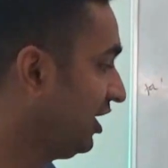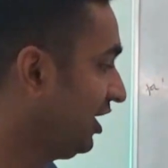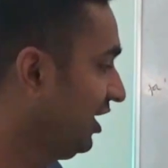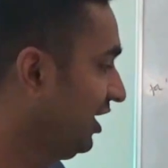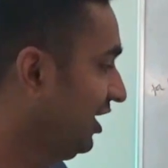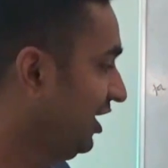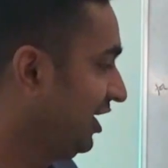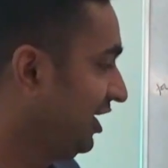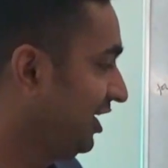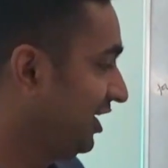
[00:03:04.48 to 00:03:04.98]
called,
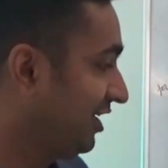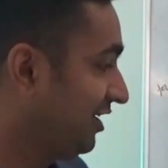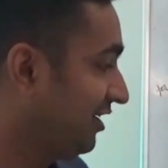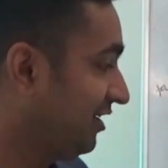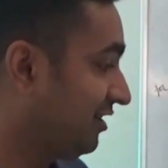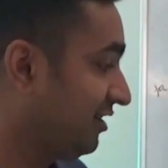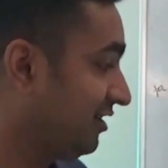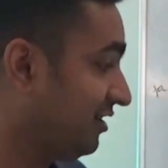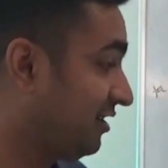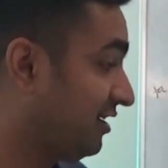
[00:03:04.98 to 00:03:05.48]

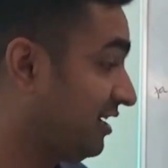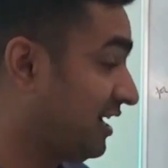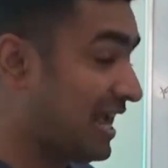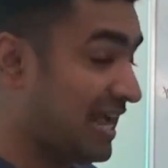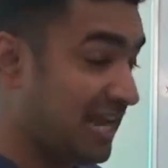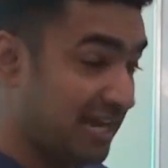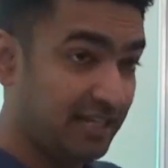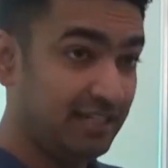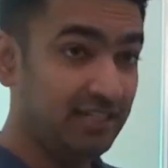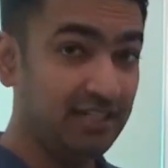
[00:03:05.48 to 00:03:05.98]

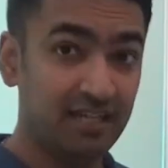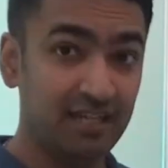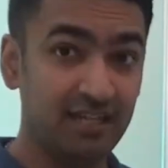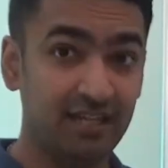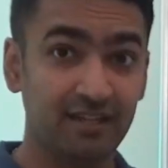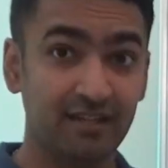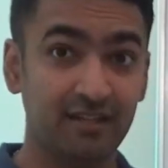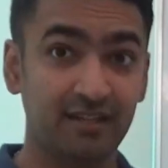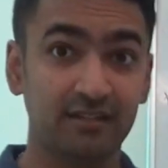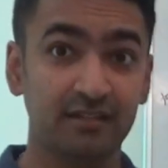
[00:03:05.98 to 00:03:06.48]

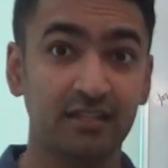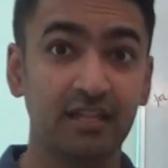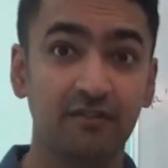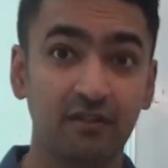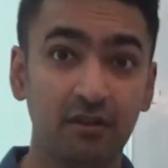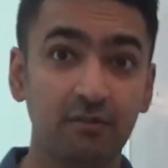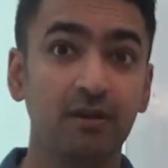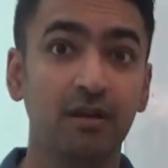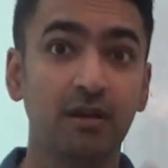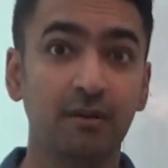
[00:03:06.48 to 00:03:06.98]
and
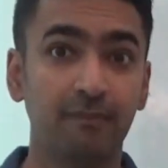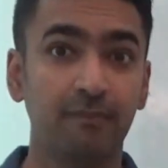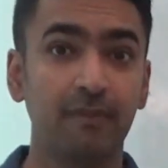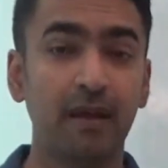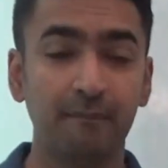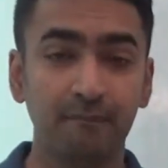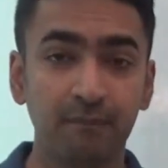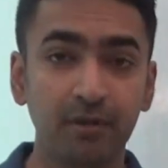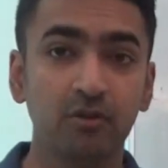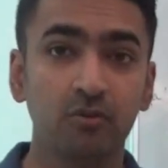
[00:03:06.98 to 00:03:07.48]
there will be
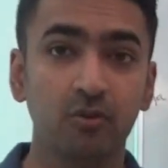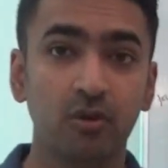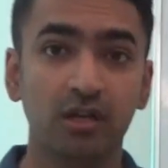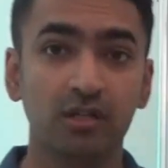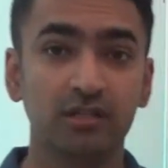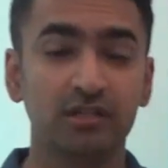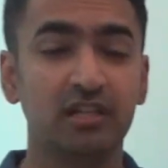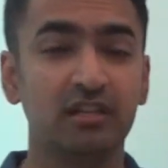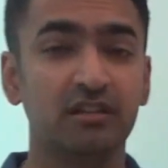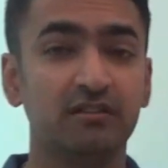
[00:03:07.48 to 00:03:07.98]

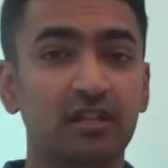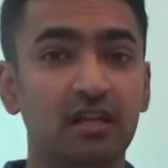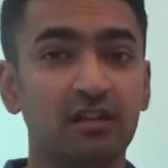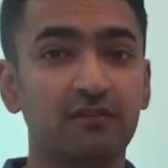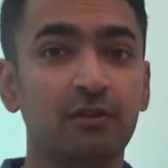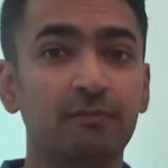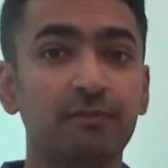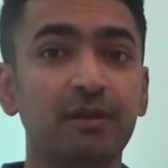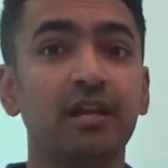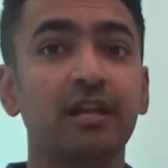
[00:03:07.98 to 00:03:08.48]

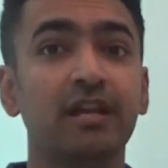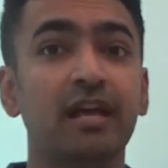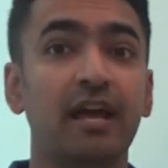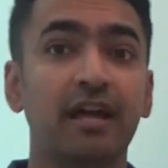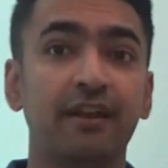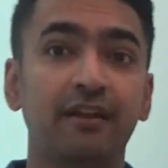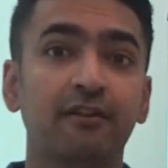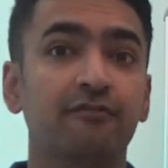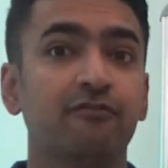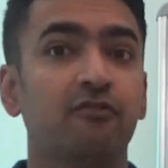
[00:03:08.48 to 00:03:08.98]
there will be
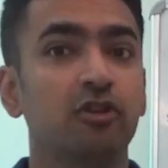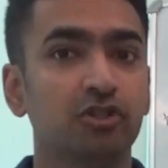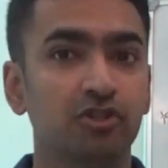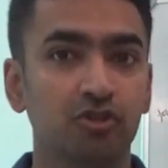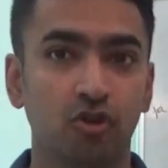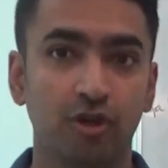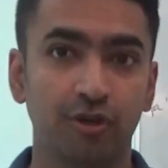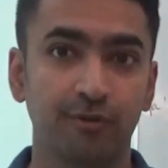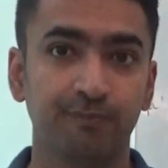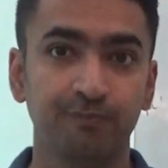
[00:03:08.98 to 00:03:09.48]
an error for
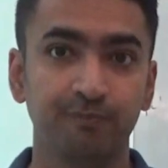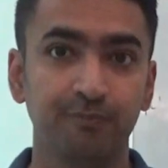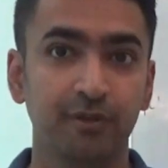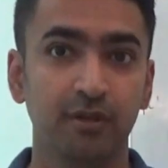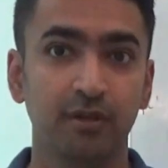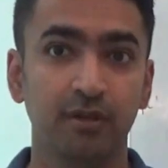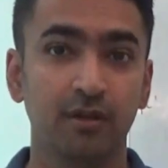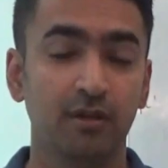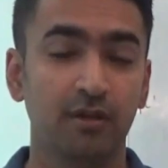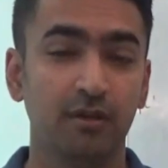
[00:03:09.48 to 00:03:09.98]
sure.
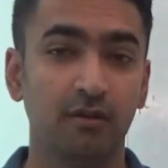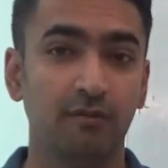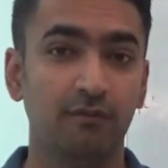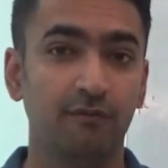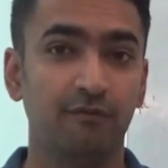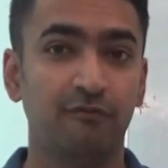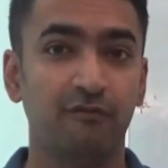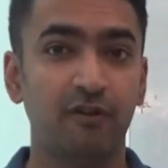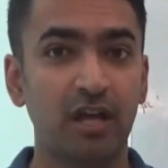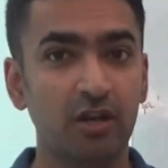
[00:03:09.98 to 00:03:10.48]

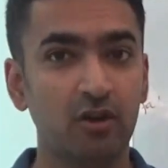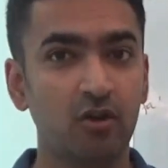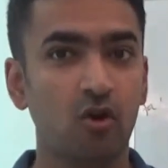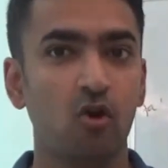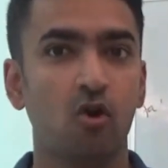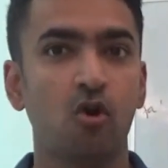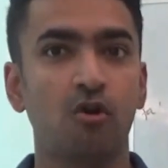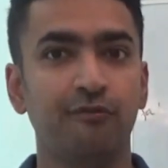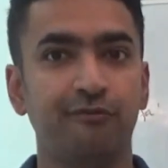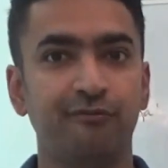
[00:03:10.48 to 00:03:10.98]
One
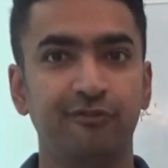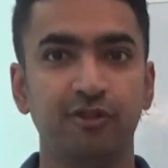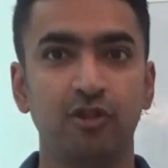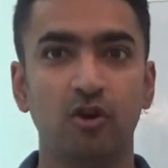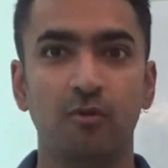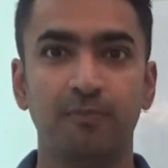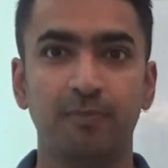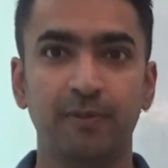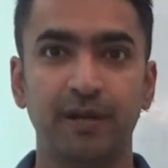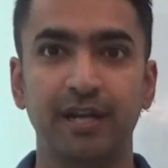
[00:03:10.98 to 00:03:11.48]

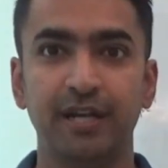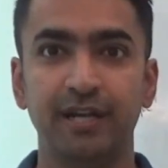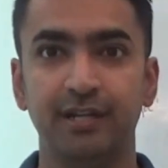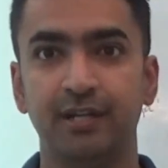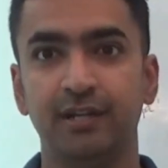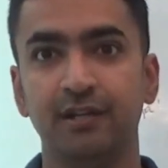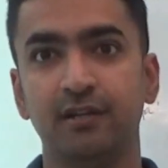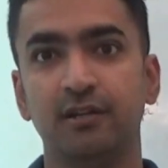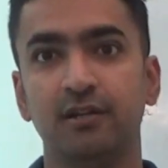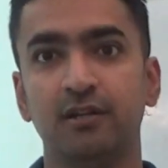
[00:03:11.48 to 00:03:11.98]
of the
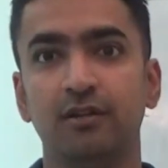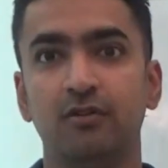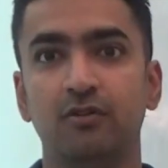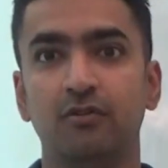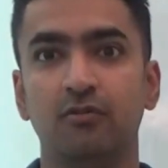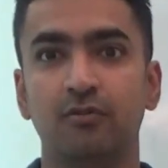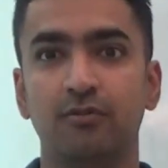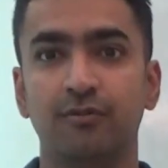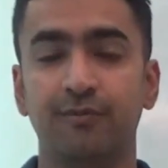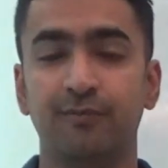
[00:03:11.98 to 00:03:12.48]

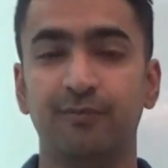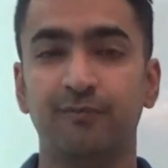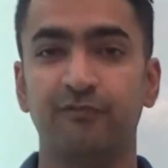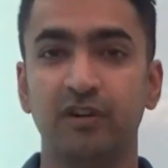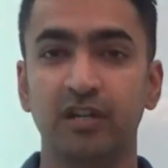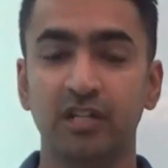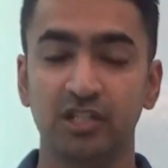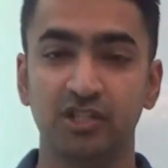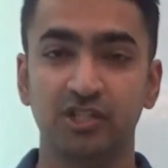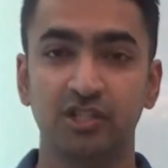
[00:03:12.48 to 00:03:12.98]

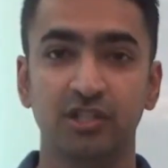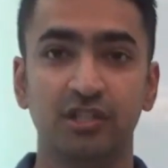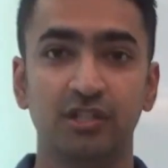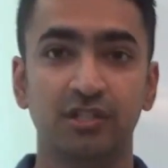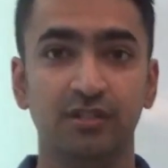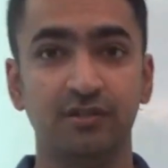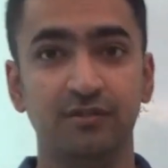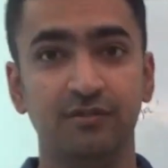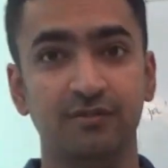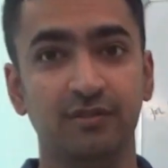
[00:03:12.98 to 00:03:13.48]
operator
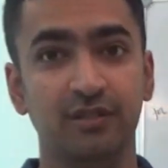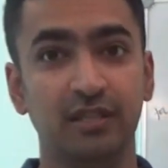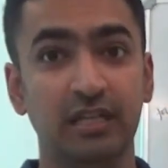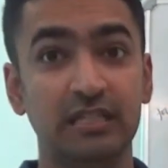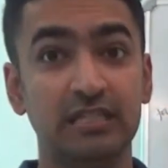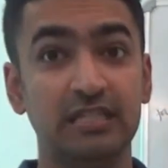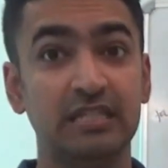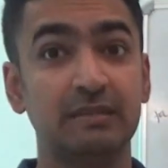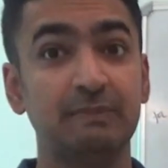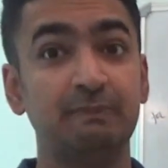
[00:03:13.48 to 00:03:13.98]

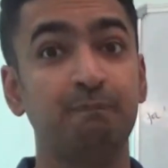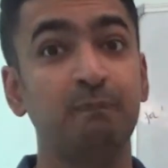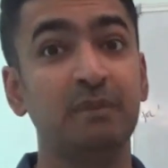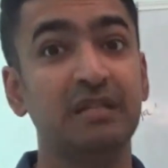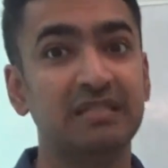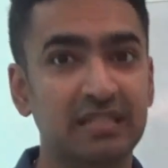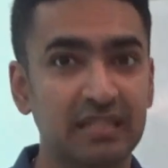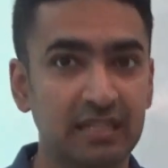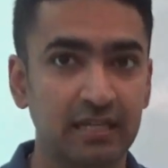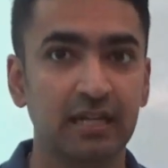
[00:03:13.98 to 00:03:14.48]
function is
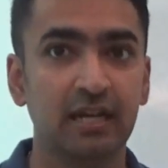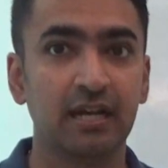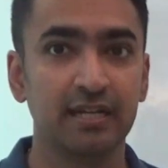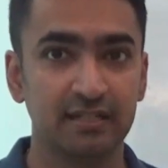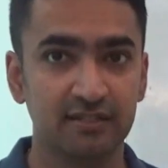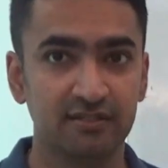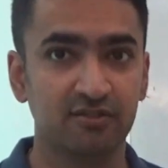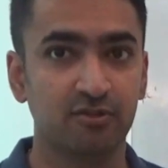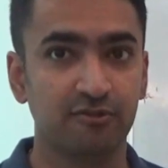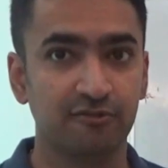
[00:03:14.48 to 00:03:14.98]
missing
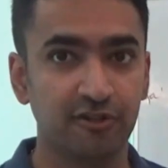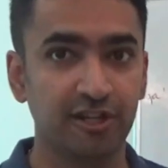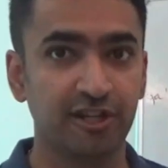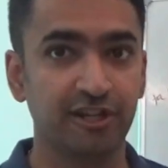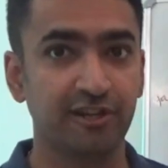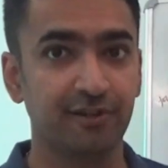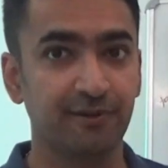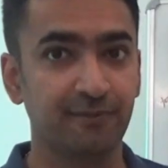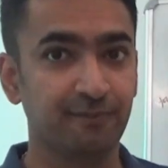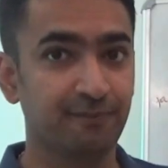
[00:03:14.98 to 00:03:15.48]
guys
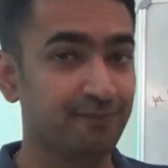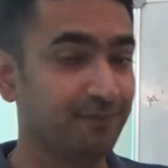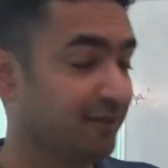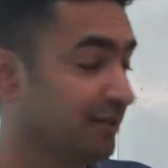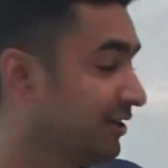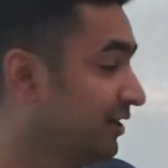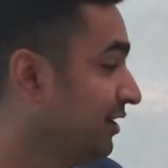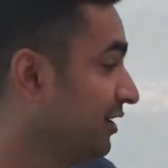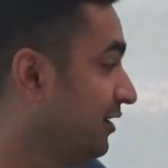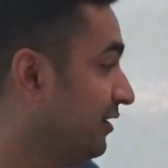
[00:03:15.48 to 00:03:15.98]
over here.
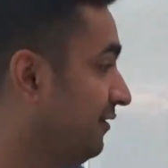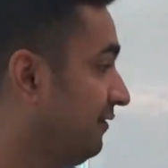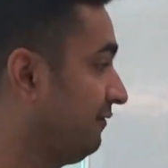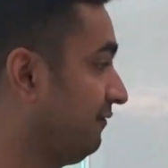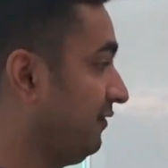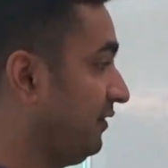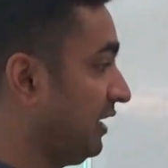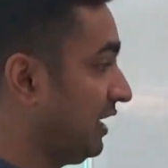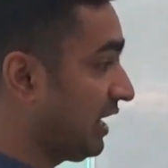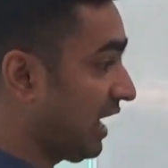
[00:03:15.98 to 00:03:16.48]

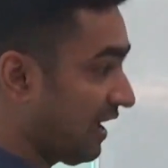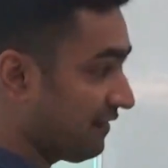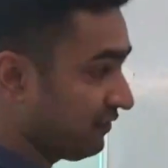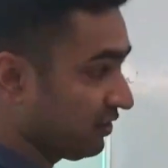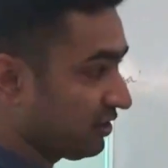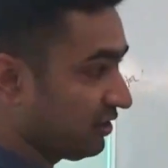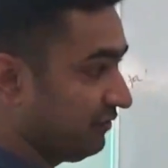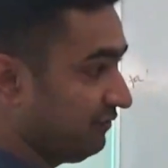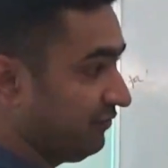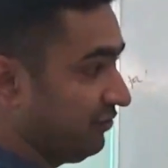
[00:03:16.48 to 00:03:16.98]
We
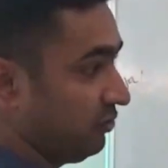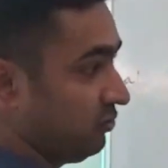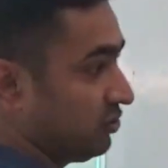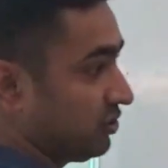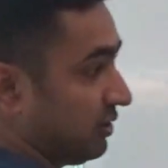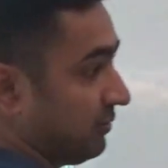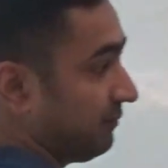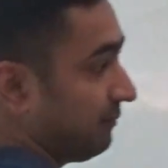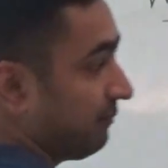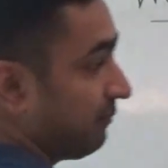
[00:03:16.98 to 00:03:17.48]
have a
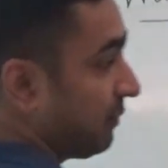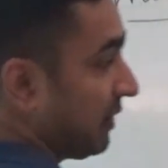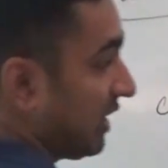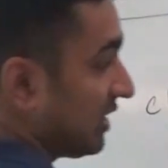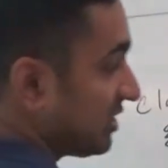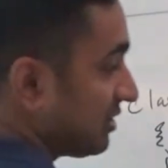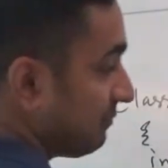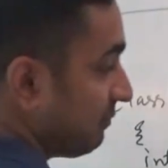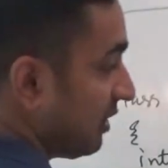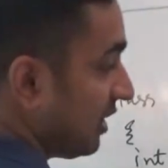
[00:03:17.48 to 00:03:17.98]
confusion
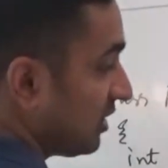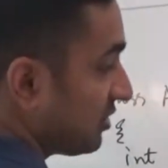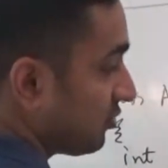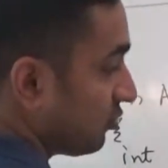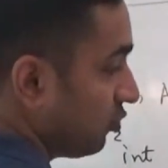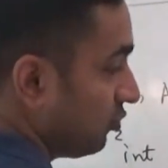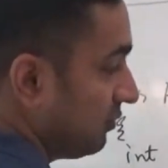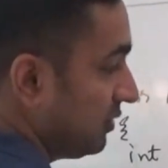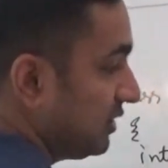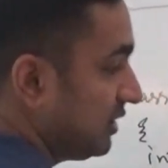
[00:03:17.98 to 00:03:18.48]
plus
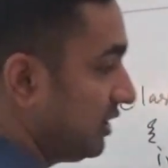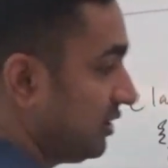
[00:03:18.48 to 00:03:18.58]
plus